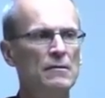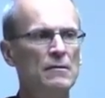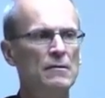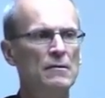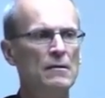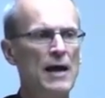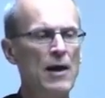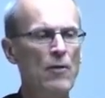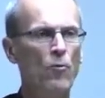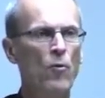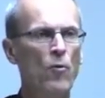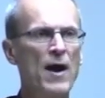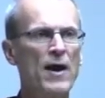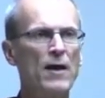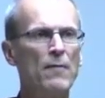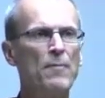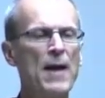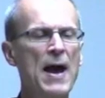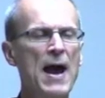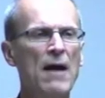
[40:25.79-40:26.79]
And
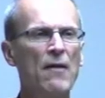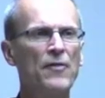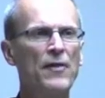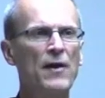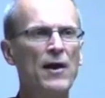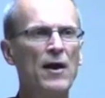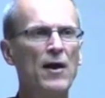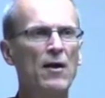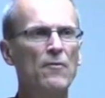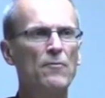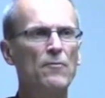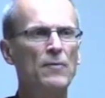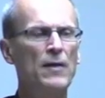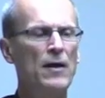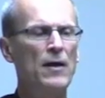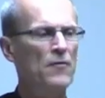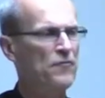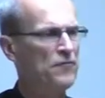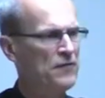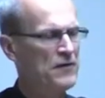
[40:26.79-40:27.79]
what about their,
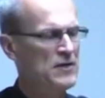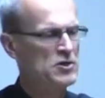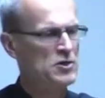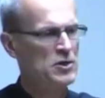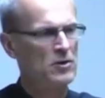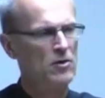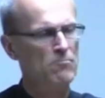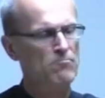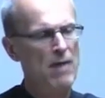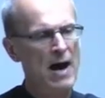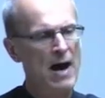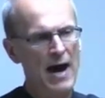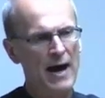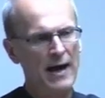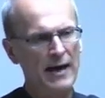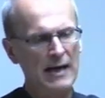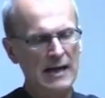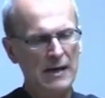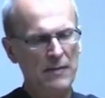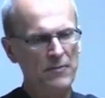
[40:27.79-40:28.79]
their physical
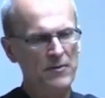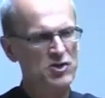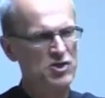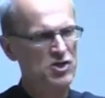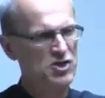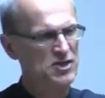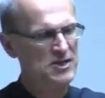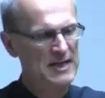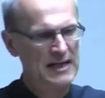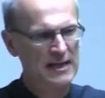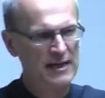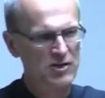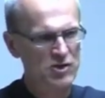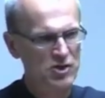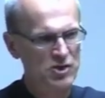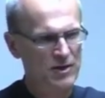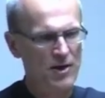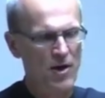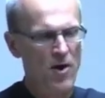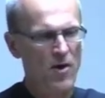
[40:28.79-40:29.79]
body and the
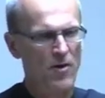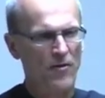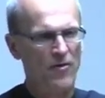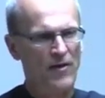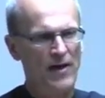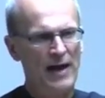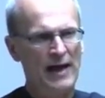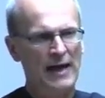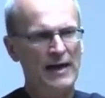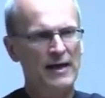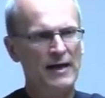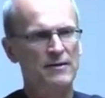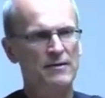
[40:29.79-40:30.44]
stench and all of that?